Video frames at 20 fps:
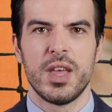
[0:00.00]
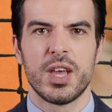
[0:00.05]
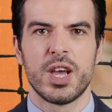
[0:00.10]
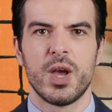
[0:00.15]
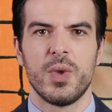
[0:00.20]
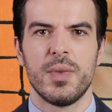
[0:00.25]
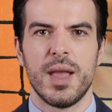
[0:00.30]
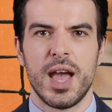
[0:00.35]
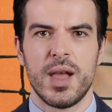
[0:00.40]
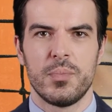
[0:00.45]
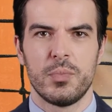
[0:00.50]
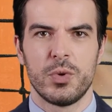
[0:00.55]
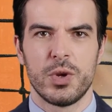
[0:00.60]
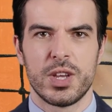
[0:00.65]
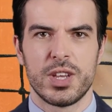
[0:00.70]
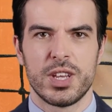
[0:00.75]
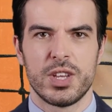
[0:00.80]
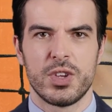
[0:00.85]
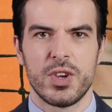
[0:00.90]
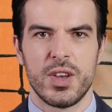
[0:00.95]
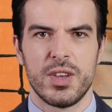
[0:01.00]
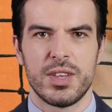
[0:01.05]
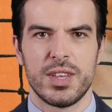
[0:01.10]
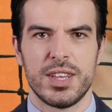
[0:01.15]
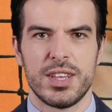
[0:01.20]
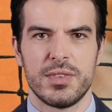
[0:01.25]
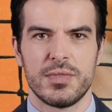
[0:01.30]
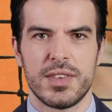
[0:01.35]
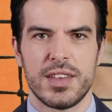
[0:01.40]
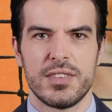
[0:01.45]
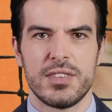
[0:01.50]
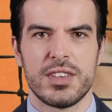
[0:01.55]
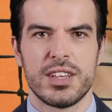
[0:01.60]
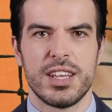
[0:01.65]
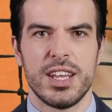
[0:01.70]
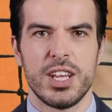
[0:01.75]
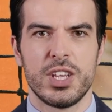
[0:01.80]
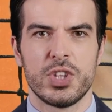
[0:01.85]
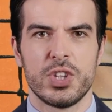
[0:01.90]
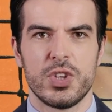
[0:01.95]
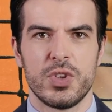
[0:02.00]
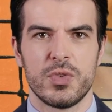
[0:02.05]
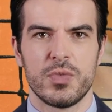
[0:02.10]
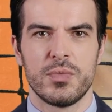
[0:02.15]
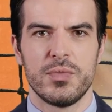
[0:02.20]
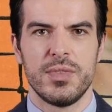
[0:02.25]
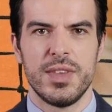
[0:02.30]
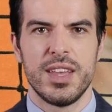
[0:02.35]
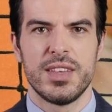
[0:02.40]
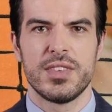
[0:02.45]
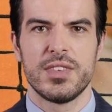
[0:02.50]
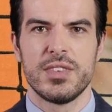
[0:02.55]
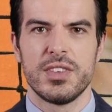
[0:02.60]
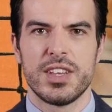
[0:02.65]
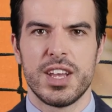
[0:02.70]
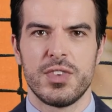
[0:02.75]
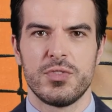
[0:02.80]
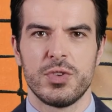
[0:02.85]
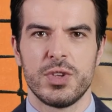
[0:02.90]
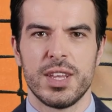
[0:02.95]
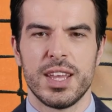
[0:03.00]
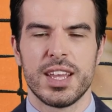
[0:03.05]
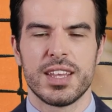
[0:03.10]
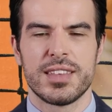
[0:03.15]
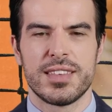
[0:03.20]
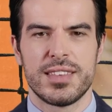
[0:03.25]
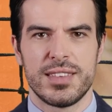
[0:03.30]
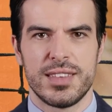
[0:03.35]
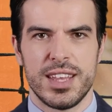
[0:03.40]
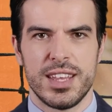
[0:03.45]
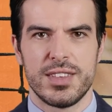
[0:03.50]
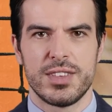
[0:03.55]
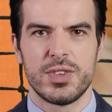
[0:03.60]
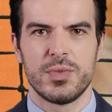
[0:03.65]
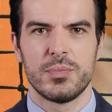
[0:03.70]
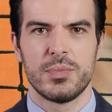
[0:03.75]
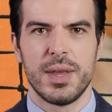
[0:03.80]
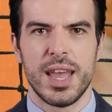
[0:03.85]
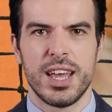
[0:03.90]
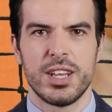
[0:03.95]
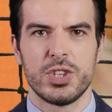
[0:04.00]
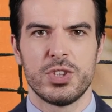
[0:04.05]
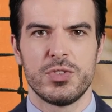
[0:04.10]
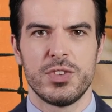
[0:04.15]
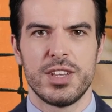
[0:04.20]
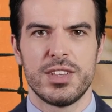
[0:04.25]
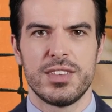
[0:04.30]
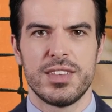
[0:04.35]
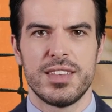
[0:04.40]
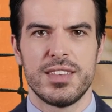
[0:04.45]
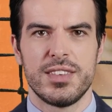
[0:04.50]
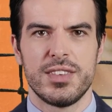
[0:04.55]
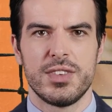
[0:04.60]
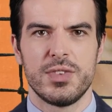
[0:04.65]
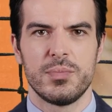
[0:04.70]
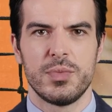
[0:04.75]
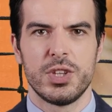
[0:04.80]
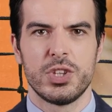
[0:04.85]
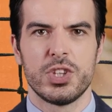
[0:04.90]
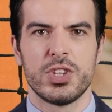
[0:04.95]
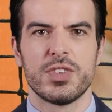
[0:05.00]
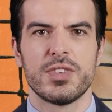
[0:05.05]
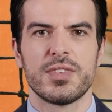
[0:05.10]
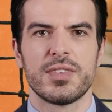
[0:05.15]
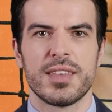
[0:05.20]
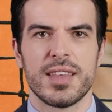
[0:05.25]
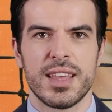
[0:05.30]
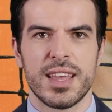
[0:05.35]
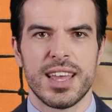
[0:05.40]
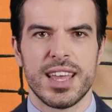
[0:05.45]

collaborated on an investigation that discovered extensive match-fixing suspicions